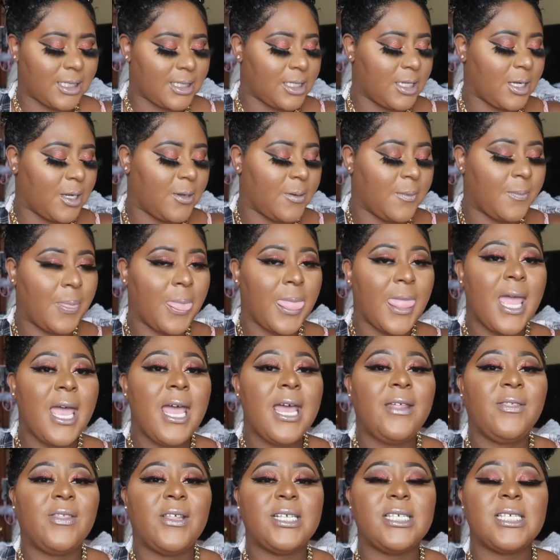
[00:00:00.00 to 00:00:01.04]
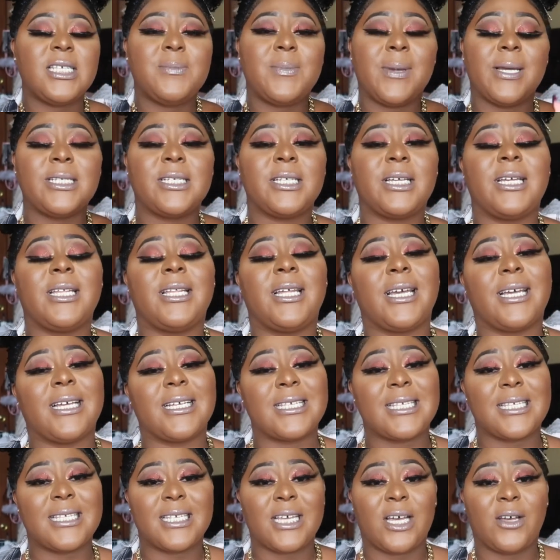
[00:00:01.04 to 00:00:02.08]
So this is basically like
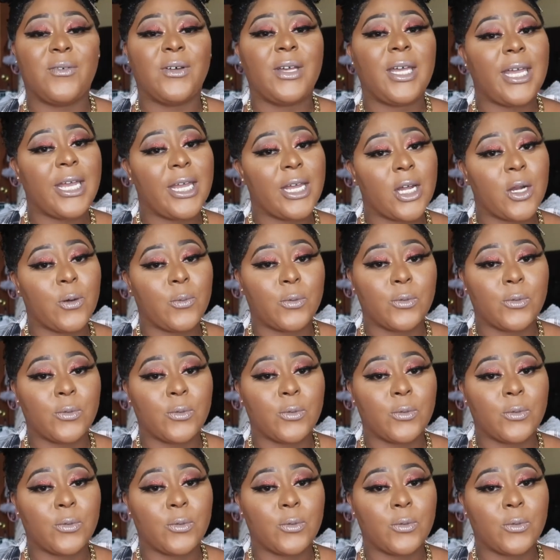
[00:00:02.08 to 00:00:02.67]
a self-care